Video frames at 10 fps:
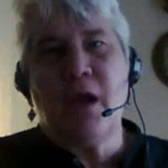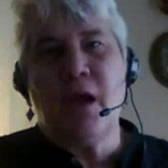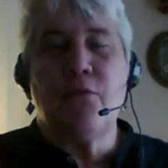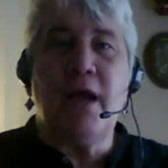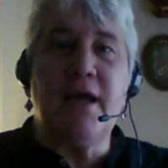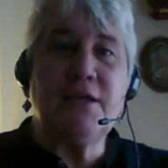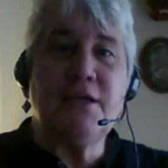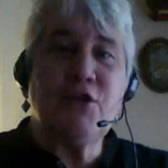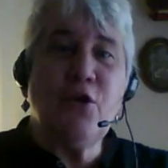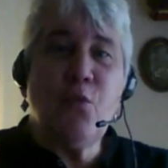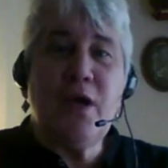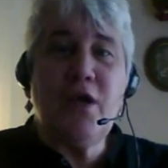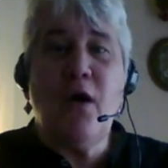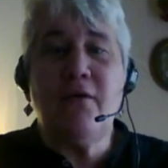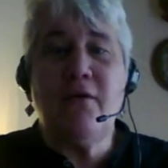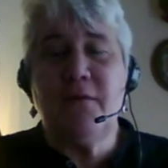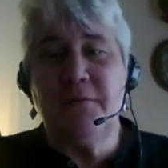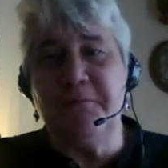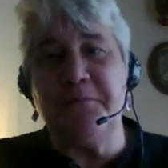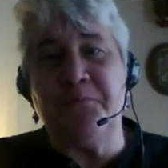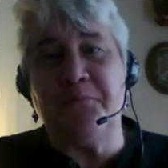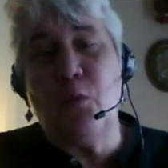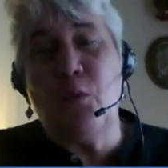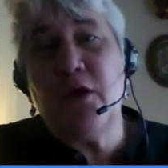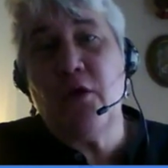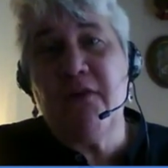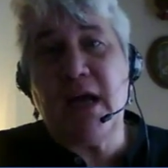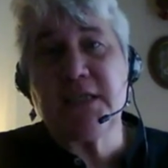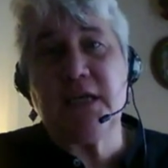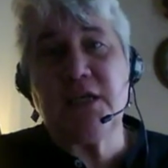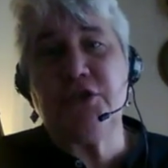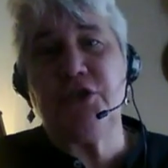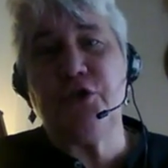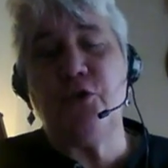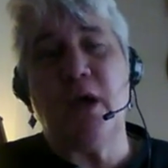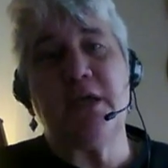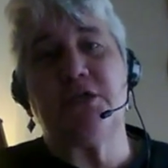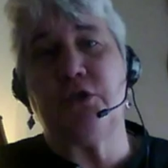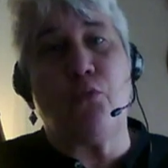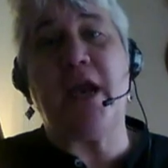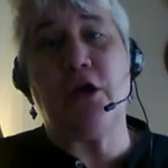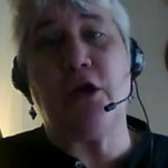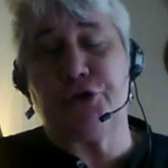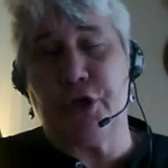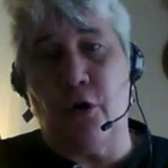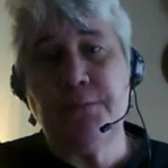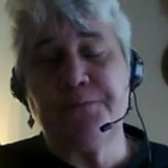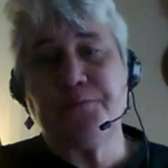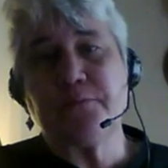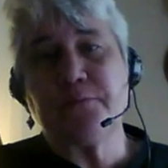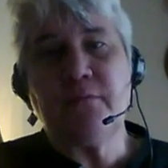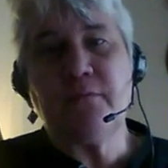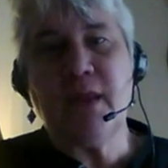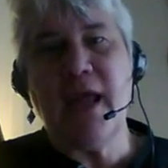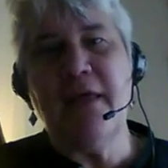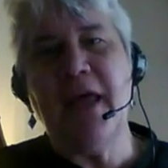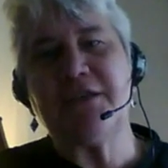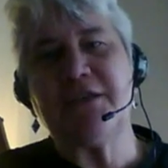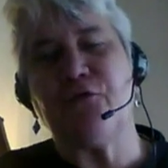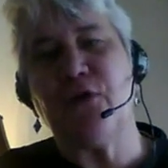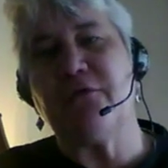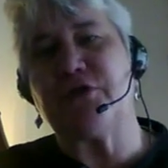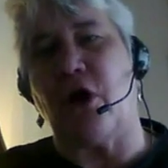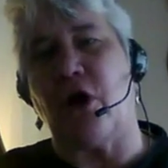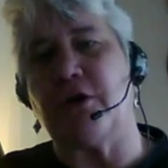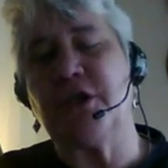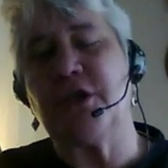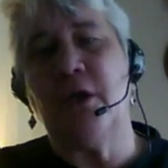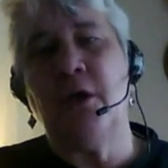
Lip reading: Right, and so what you have access to is the radio show, and that's free of charge.